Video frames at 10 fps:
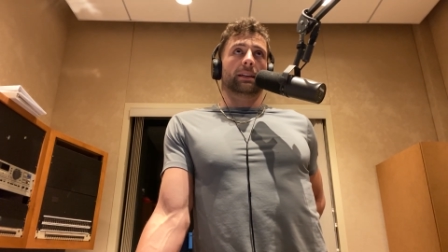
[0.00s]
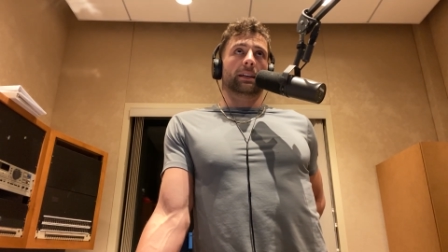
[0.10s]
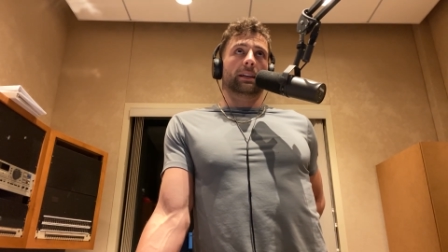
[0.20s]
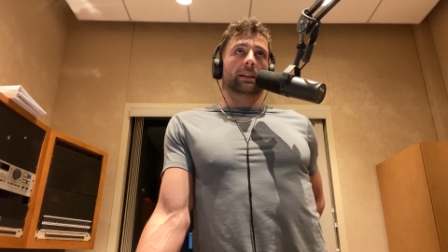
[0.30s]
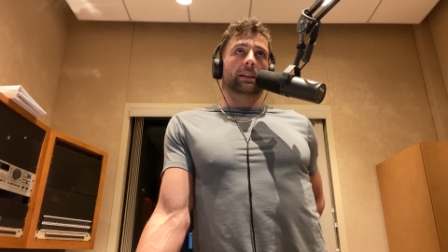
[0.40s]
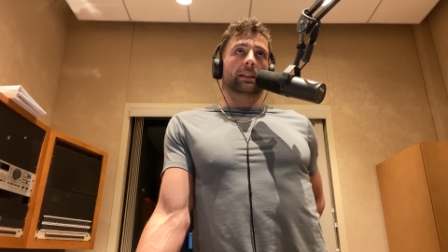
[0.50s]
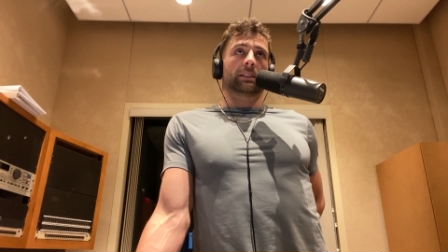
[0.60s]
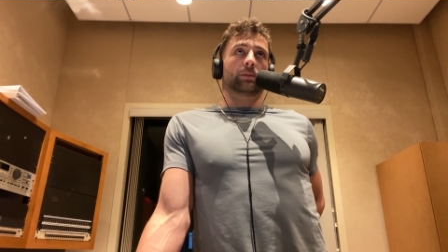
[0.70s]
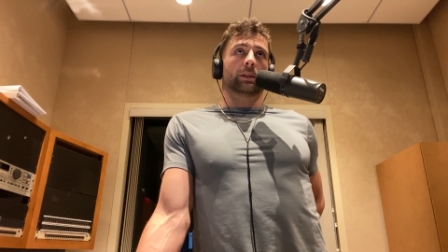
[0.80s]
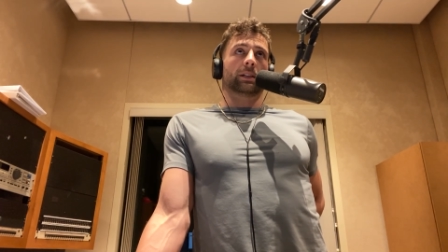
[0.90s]
And
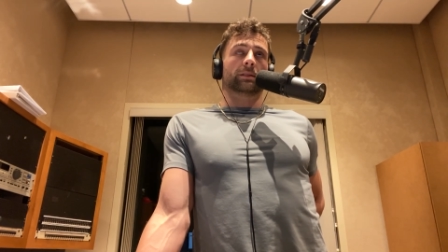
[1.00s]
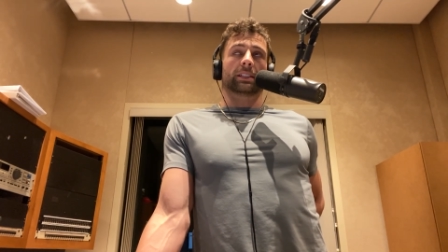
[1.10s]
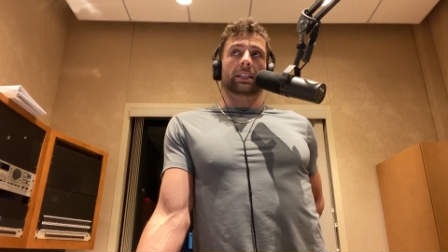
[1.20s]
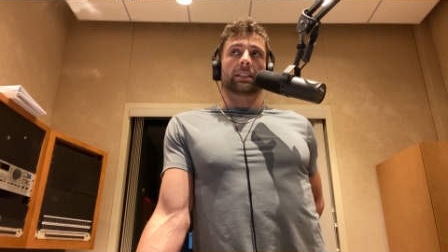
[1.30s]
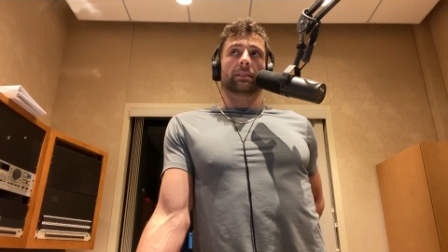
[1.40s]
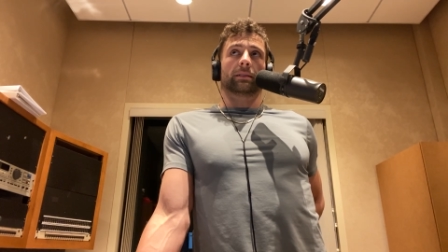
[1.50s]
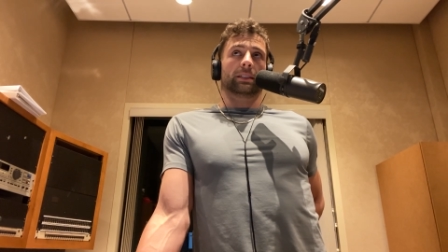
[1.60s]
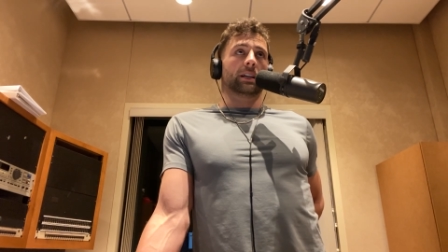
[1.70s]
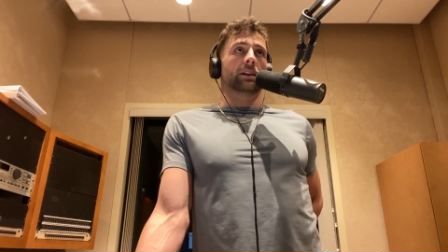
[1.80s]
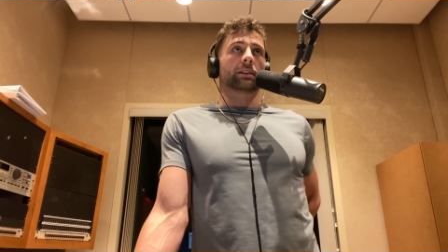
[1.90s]
it's when I was a
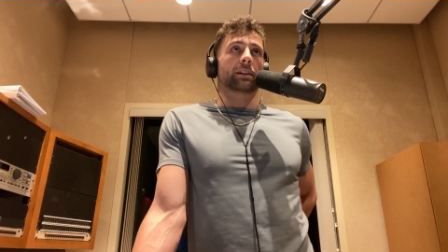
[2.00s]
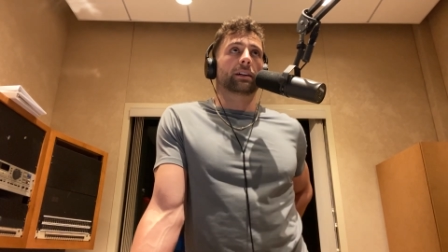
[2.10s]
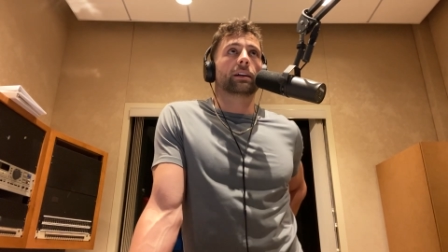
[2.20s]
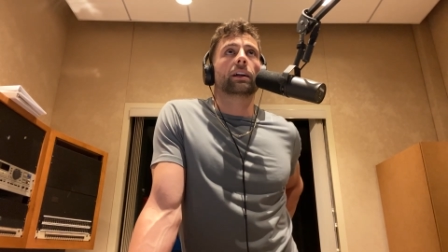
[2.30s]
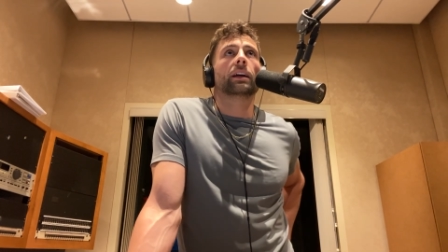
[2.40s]
younger,